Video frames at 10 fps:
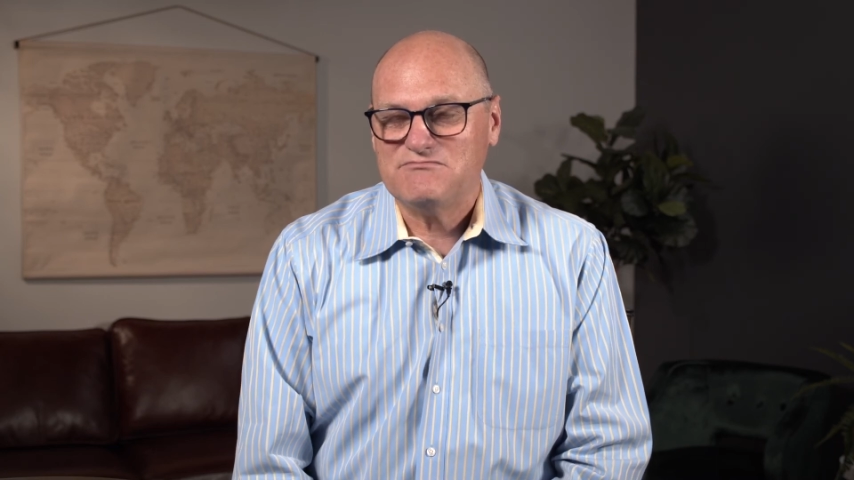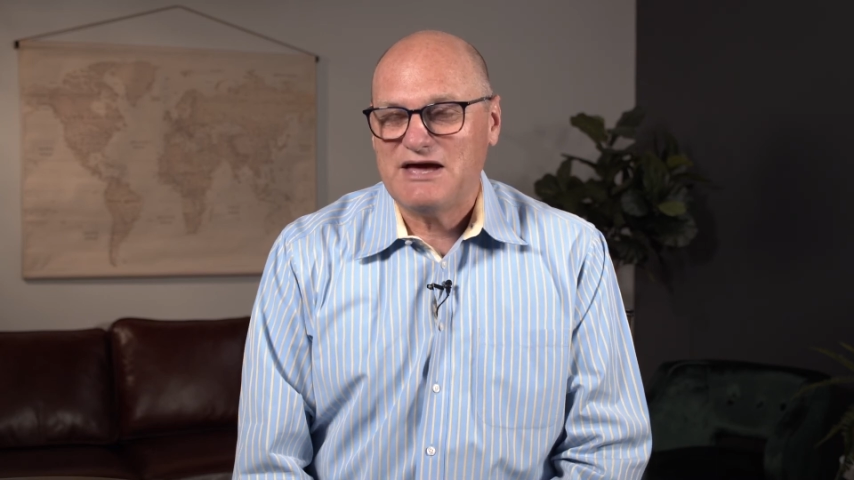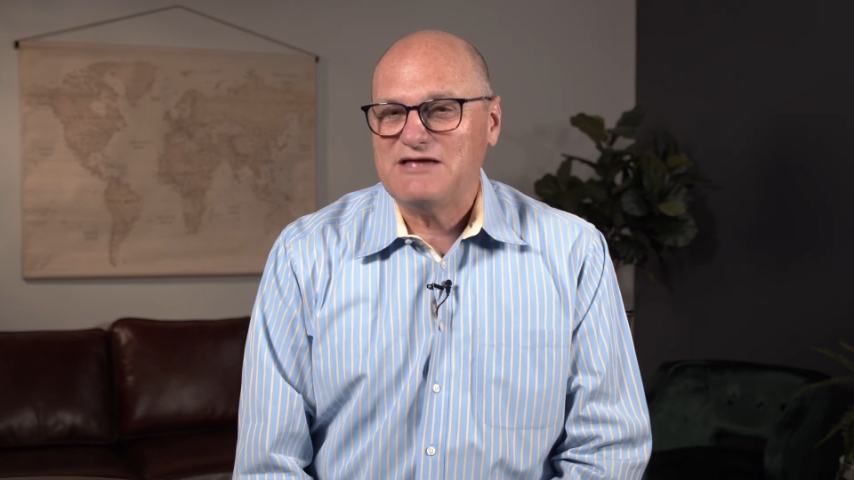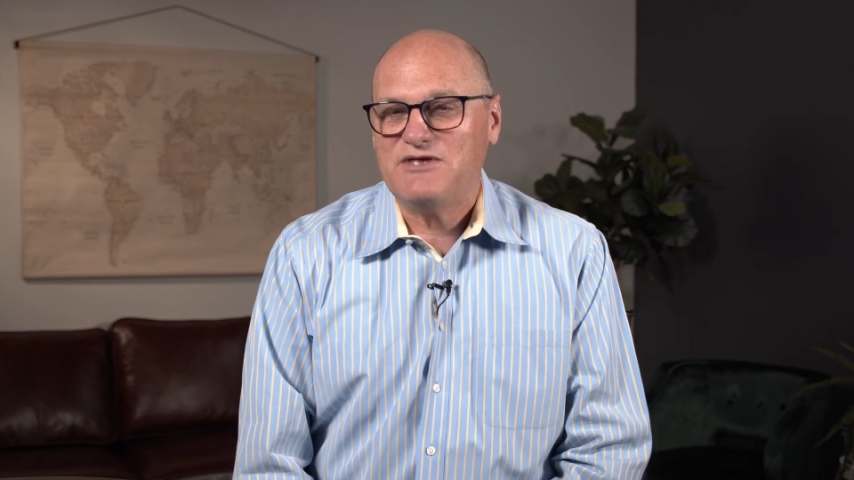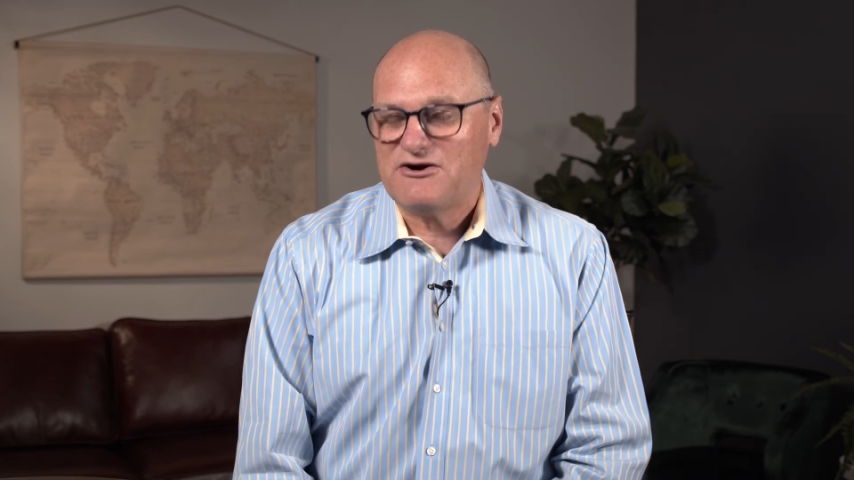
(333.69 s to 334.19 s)

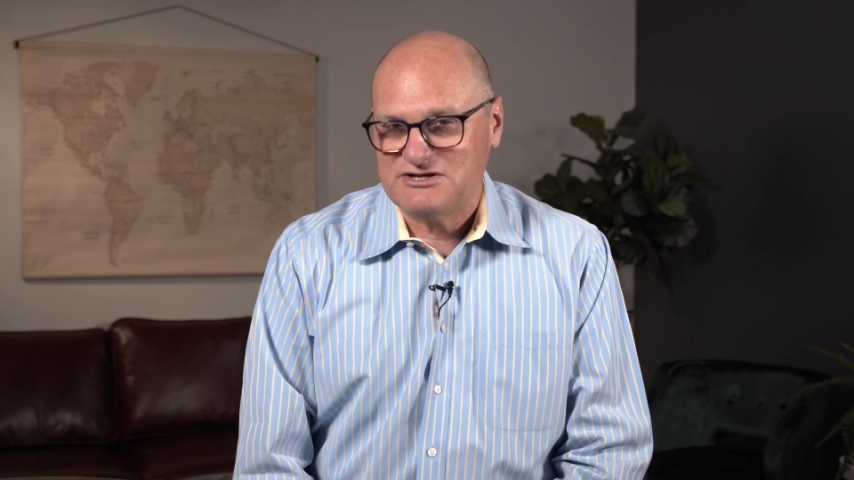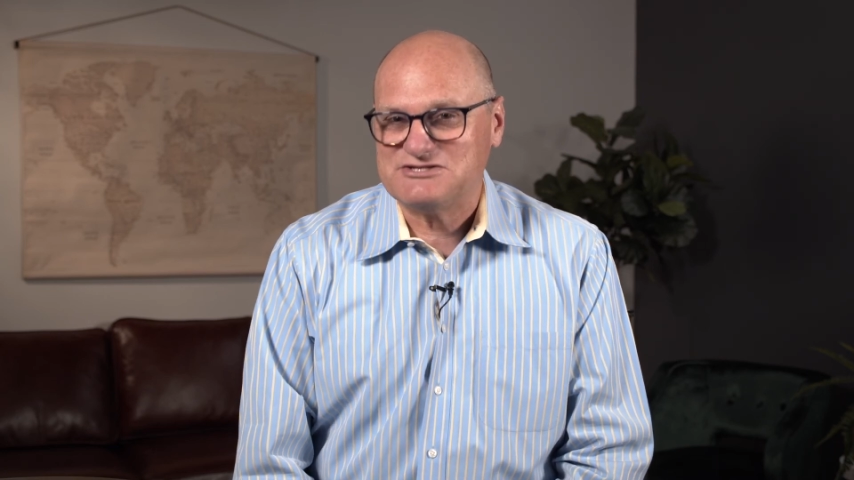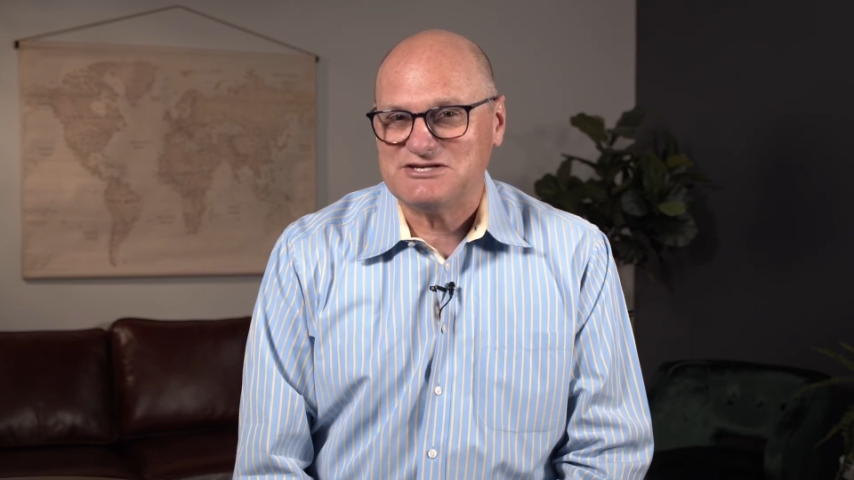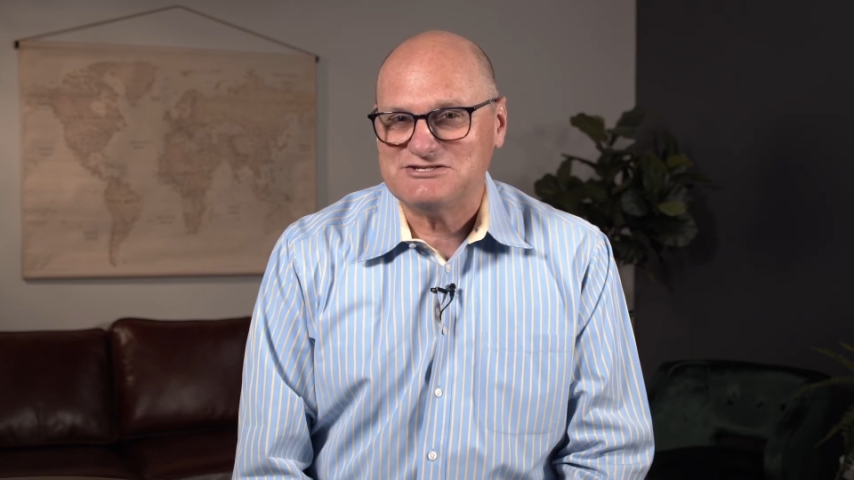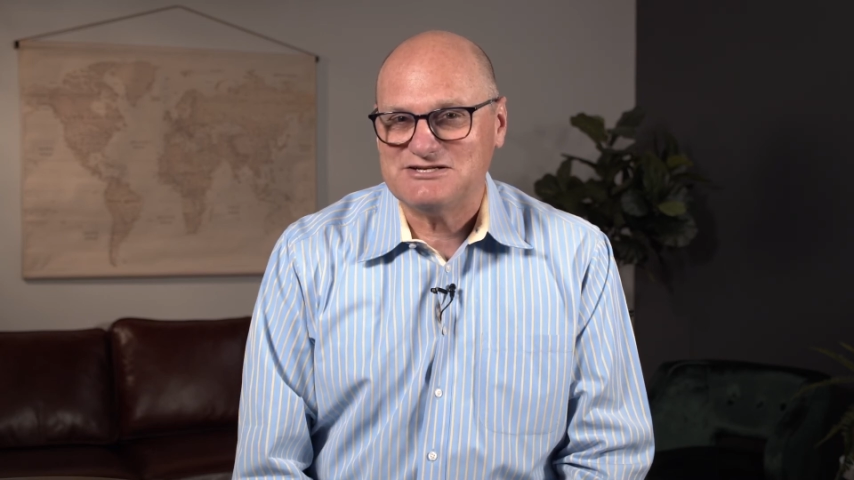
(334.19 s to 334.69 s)
made their
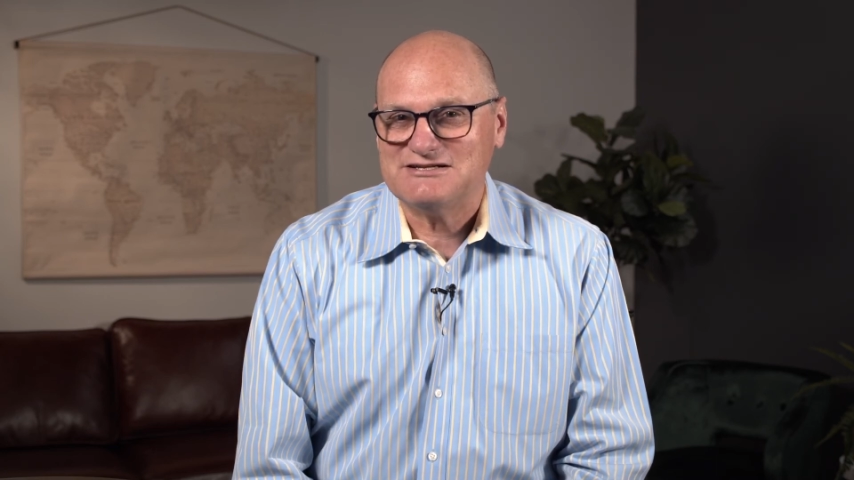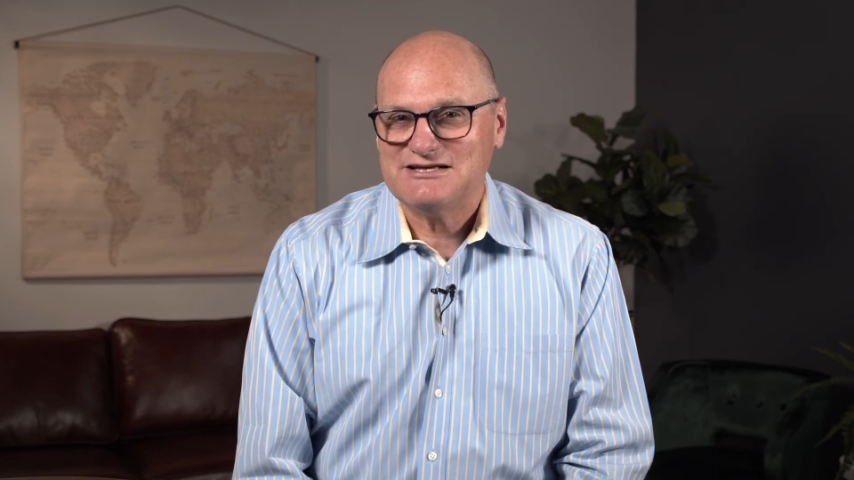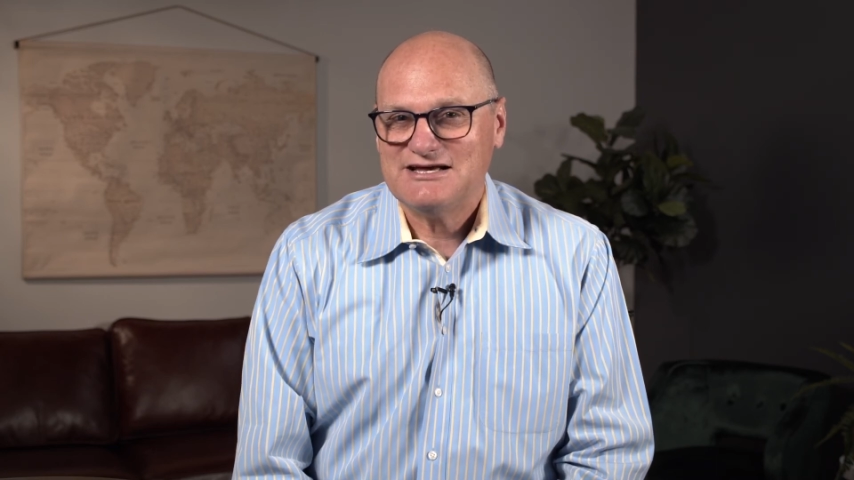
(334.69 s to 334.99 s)
decision.